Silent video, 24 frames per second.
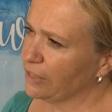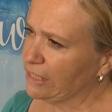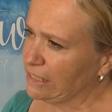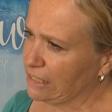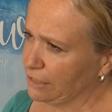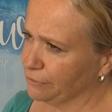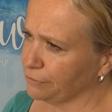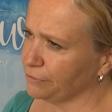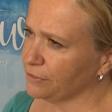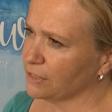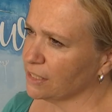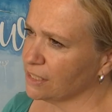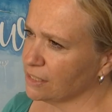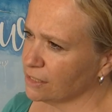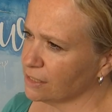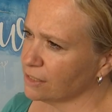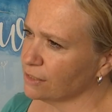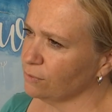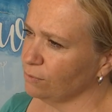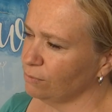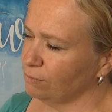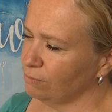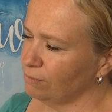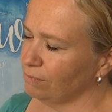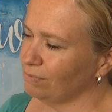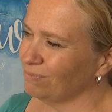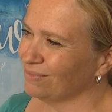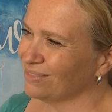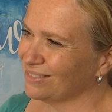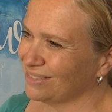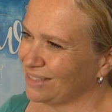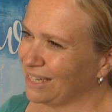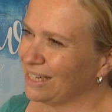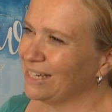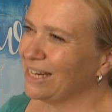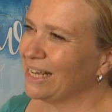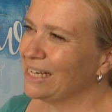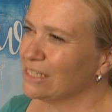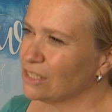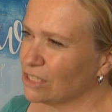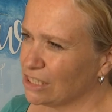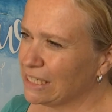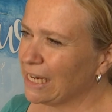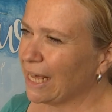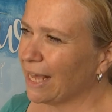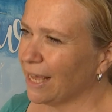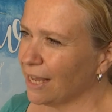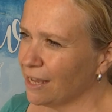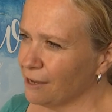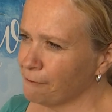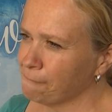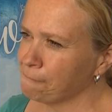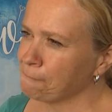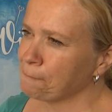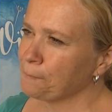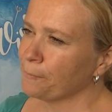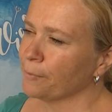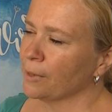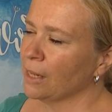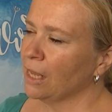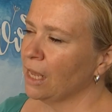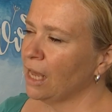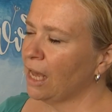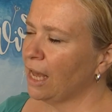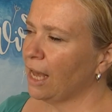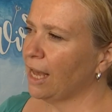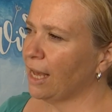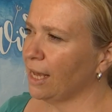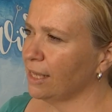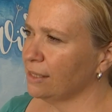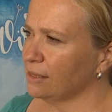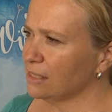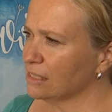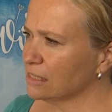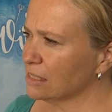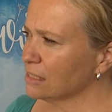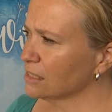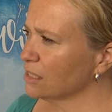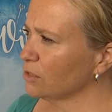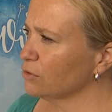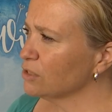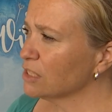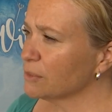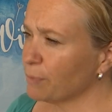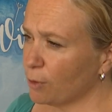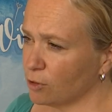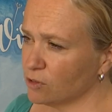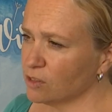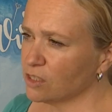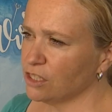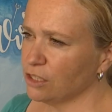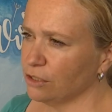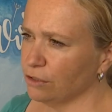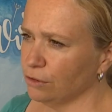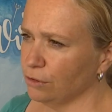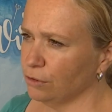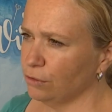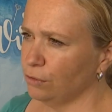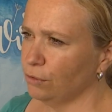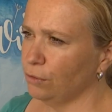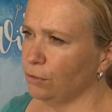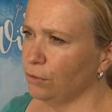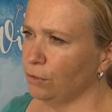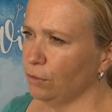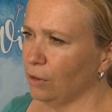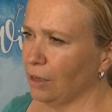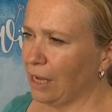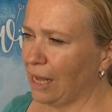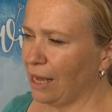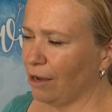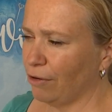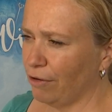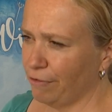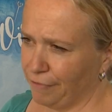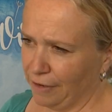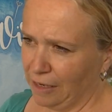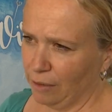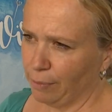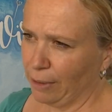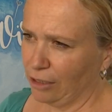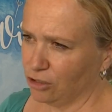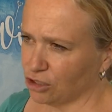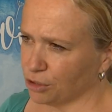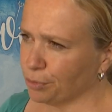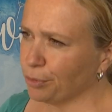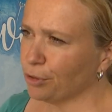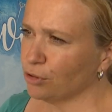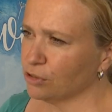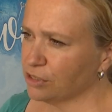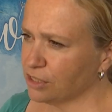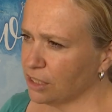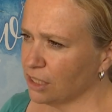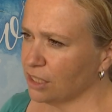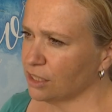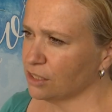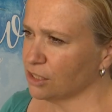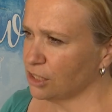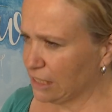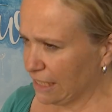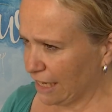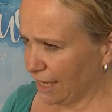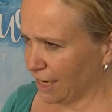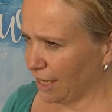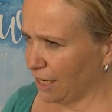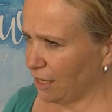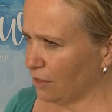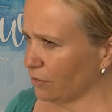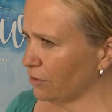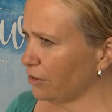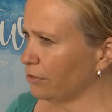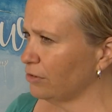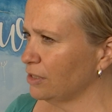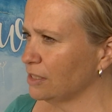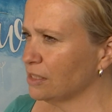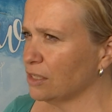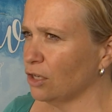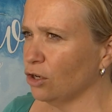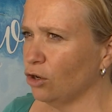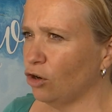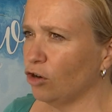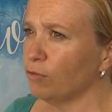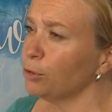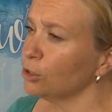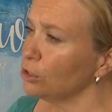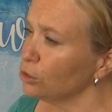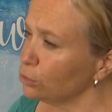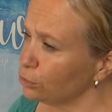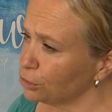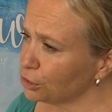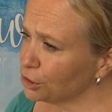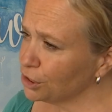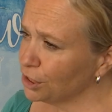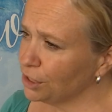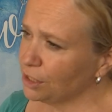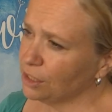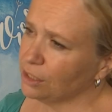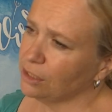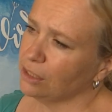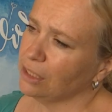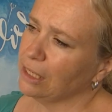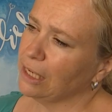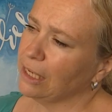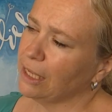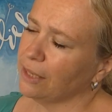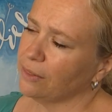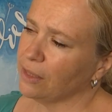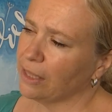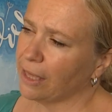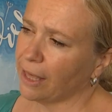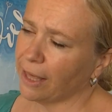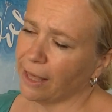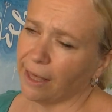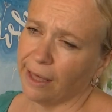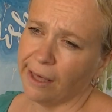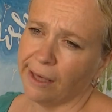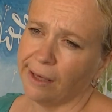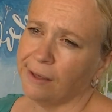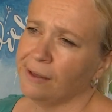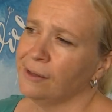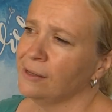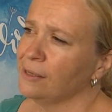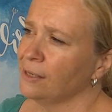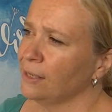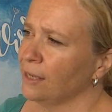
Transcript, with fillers: very different as, than it is today and this is a response to how I feel about Gibraltar today. There is a lot of pollution in the air,